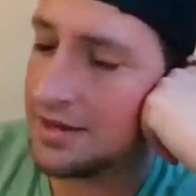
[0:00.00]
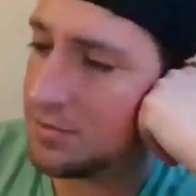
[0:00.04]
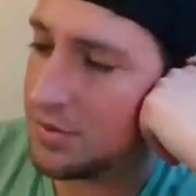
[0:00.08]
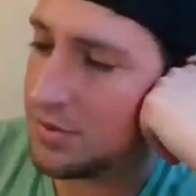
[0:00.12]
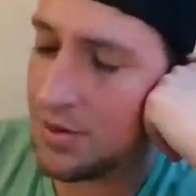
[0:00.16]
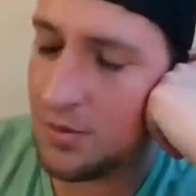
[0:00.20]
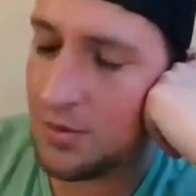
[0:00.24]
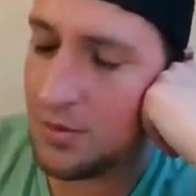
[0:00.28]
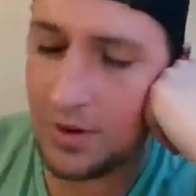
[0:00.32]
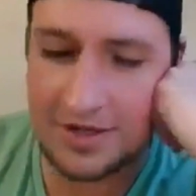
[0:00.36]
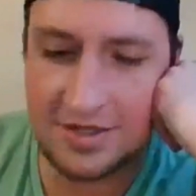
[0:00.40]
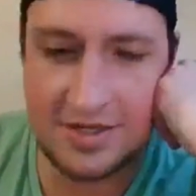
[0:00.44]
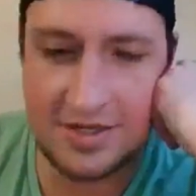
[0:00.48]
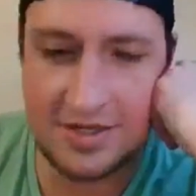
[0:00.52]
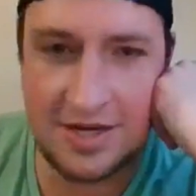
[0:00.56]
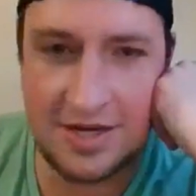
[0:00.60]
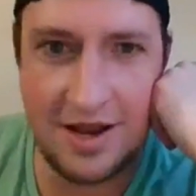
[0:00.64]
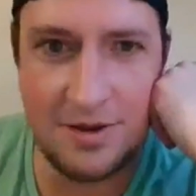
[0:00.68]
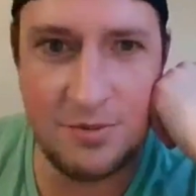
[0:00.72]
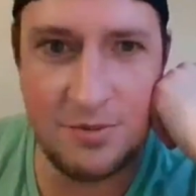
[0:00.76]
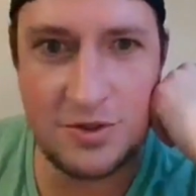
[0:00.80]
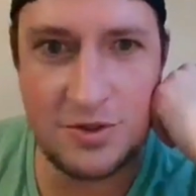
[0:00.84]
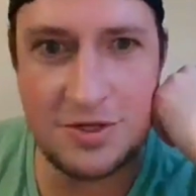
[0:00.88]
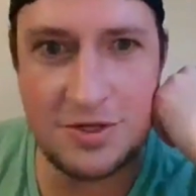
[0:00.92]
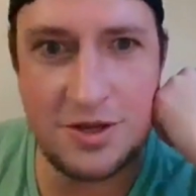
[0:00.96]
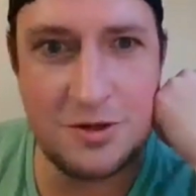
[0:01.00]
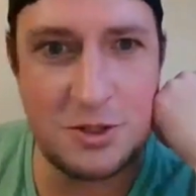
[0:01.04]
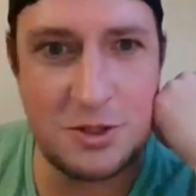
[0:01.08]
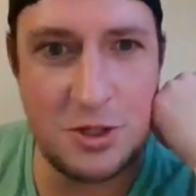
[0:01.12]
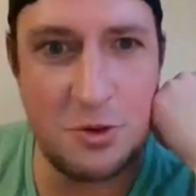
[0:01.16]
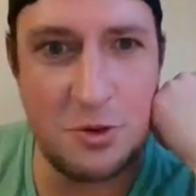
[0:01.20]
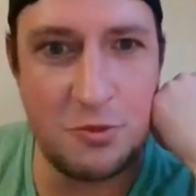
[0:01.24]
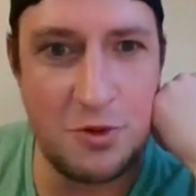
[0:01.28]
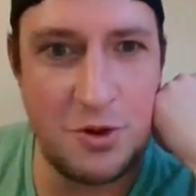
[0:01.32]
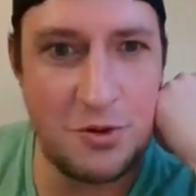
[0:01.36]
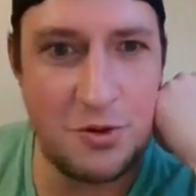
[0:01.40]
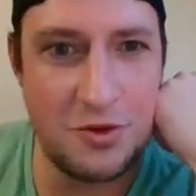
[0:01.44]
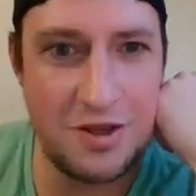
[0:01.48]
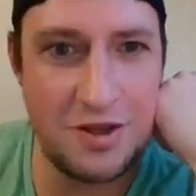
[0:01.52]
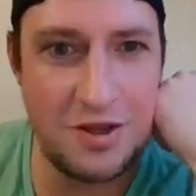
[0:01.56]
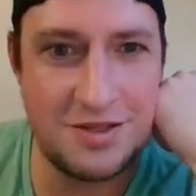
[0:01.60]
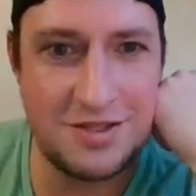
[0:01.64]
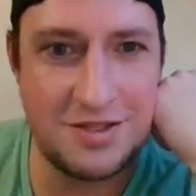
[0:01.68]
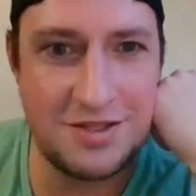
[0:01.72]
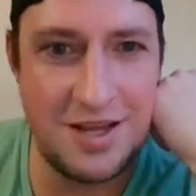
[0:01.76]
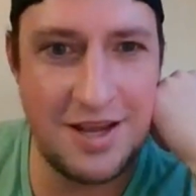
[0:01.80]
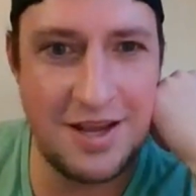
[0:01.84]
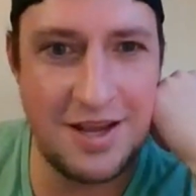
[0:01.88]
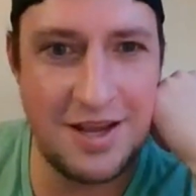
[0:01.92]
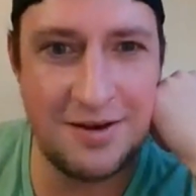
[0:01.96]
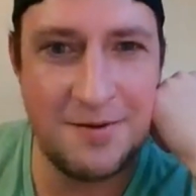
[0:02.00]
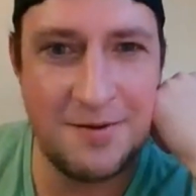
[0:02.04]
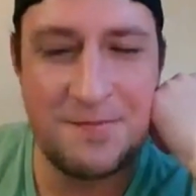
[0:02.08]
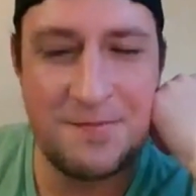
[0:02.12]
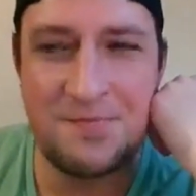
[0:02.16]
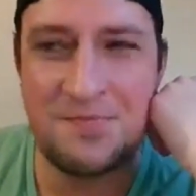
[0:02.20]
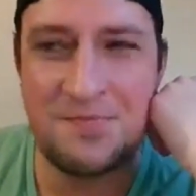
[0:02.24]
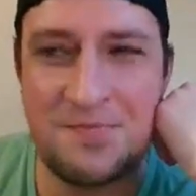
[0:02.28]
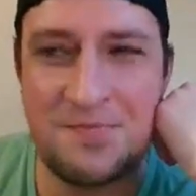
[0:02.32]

Weinstein was on Joe Rogan saying,